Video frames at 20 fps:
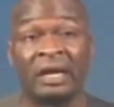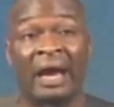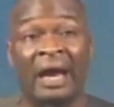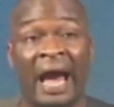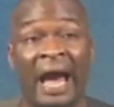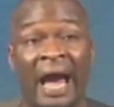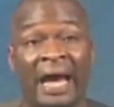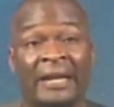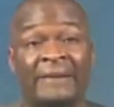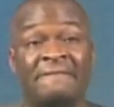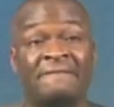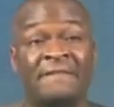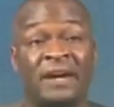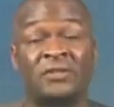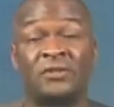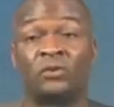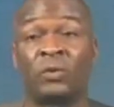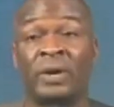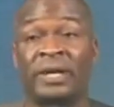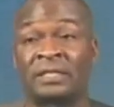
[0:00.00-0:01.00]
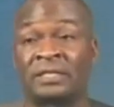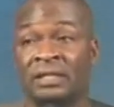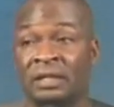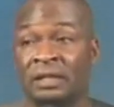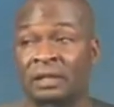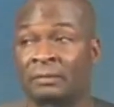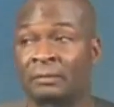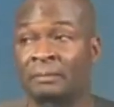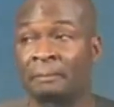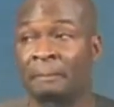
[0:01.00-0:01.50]
and verse
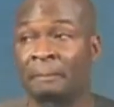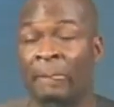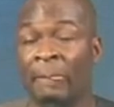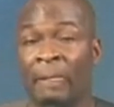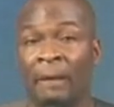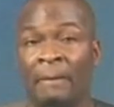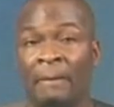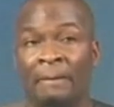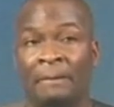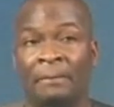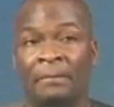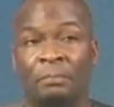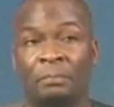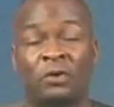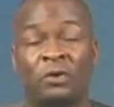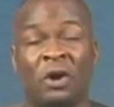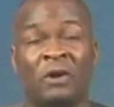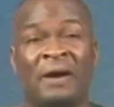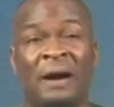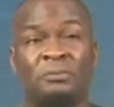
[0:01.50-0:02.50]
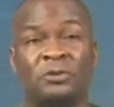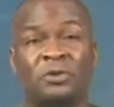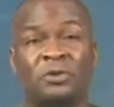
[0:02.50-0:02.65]
20. Proverbs